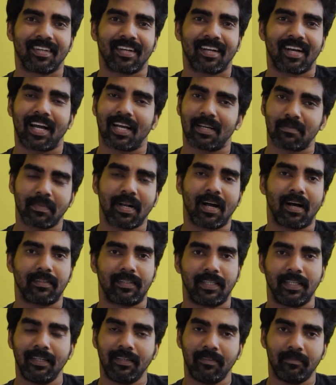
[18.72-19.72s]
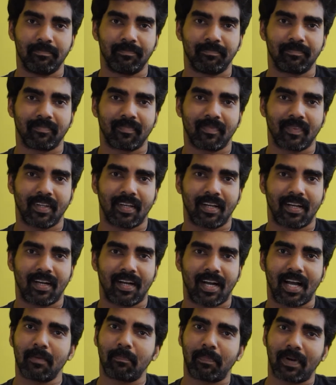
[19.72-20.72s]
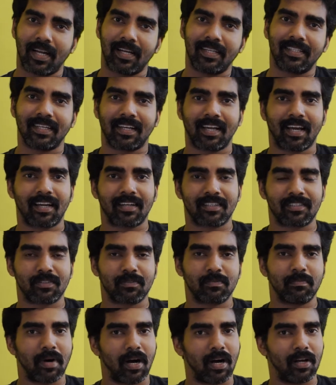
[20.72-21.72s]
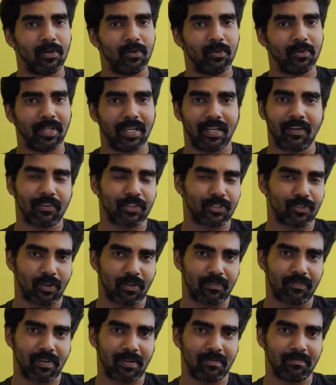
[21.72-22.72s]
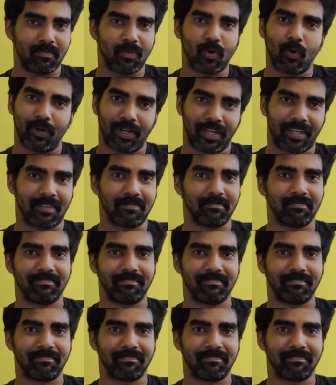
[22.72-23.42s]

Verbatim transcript: I am Gathi. I played the character of Balu in our short film Uricam.